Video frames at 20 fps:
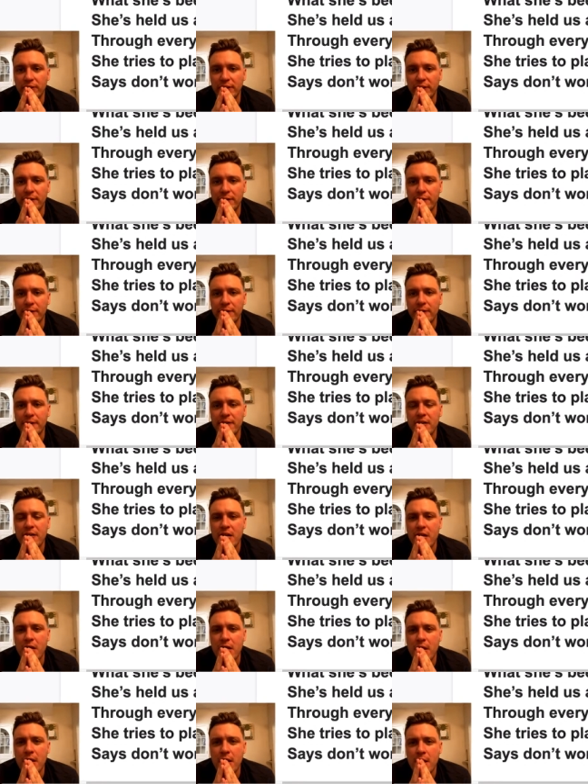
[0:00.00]
together.
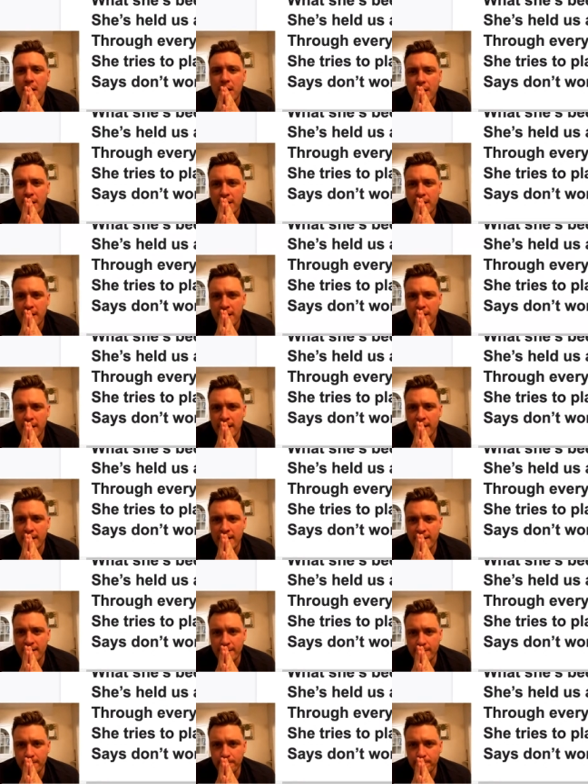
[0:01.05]

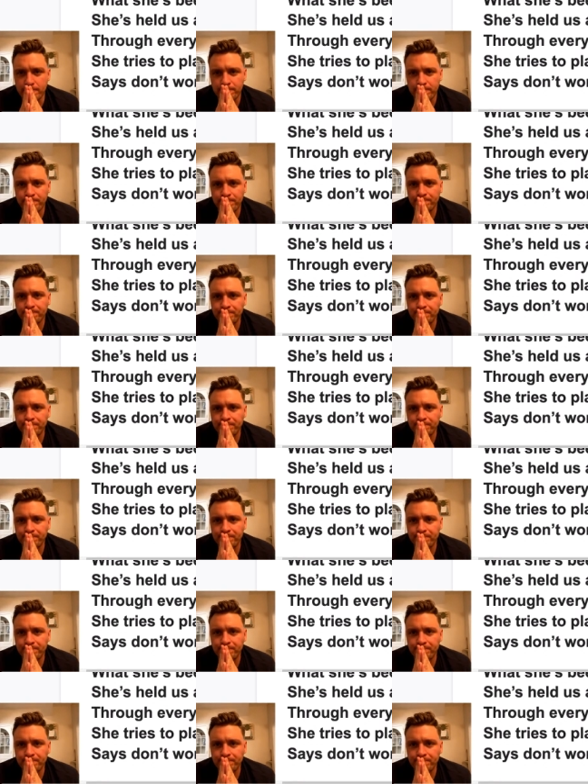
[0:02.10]
Um,